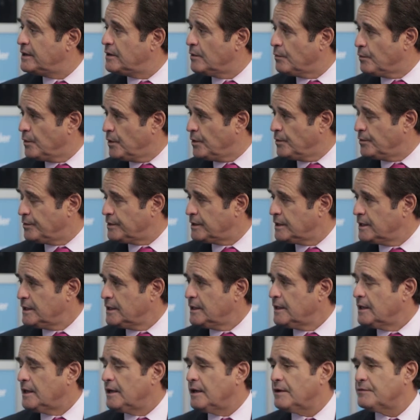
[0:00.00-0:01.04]
in a wound.
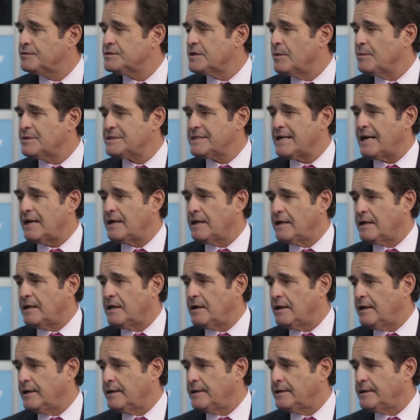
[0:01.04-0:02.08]
If someone's had
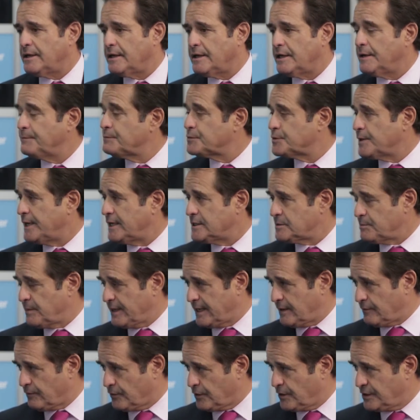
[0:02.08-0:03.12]
a hip
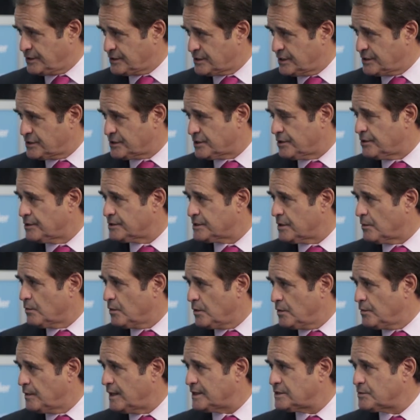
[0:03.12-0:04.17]
transplant, for instance, there's a
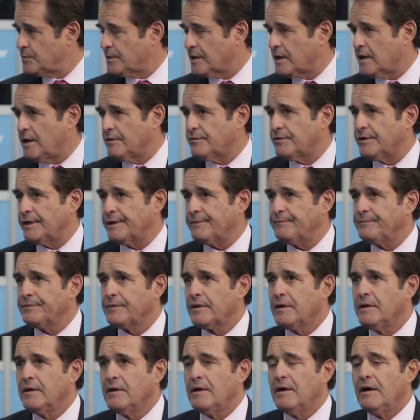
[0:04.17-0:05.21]
wound that's recovering.
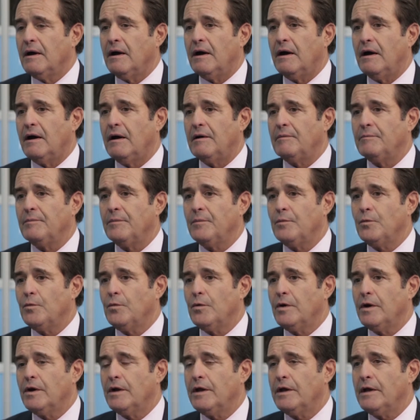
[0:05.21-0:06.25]

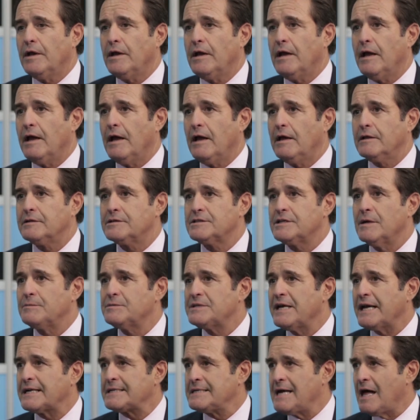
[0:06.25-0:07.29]
Some
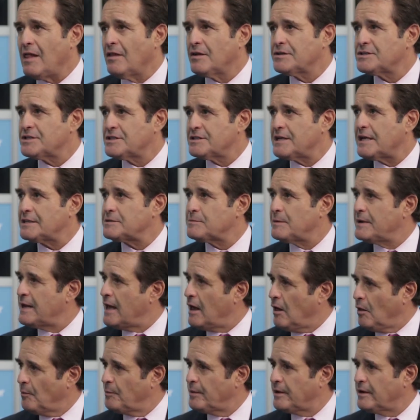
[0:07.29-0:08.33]
technology that's been
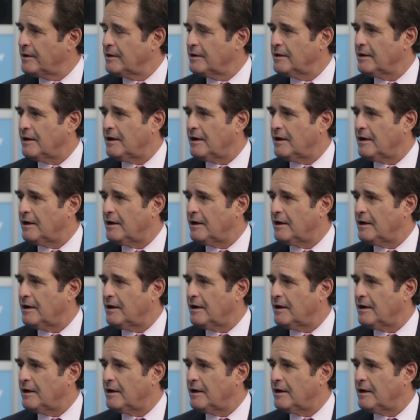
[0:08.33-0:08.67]
helping